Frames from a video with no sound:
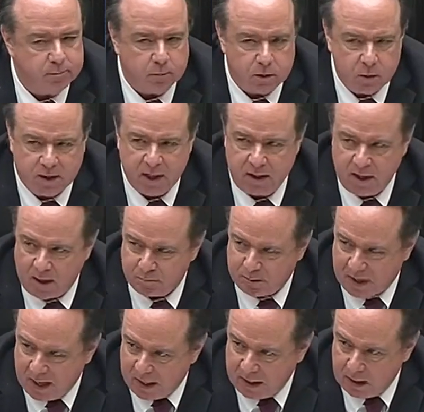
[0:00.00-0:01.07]
You cannot
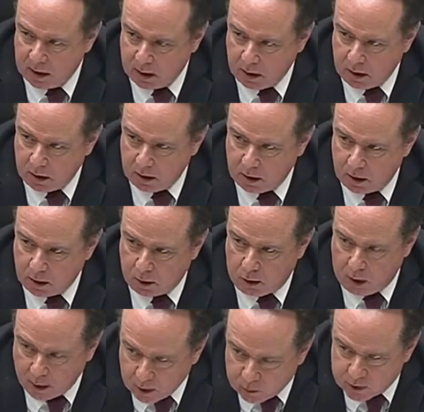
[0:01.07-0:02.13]
buy
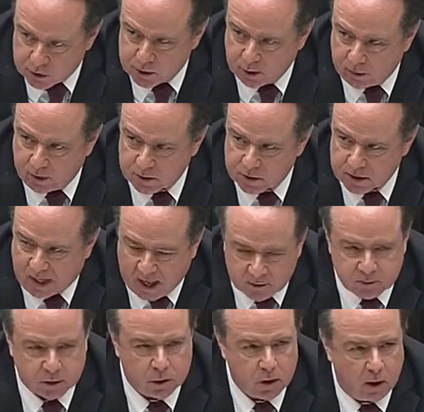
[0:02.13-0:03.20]
auto insurance
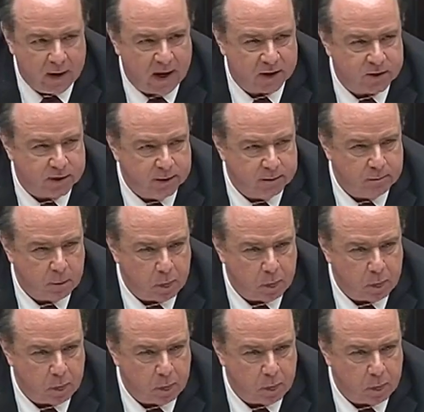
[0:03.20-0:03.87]
after the car accident.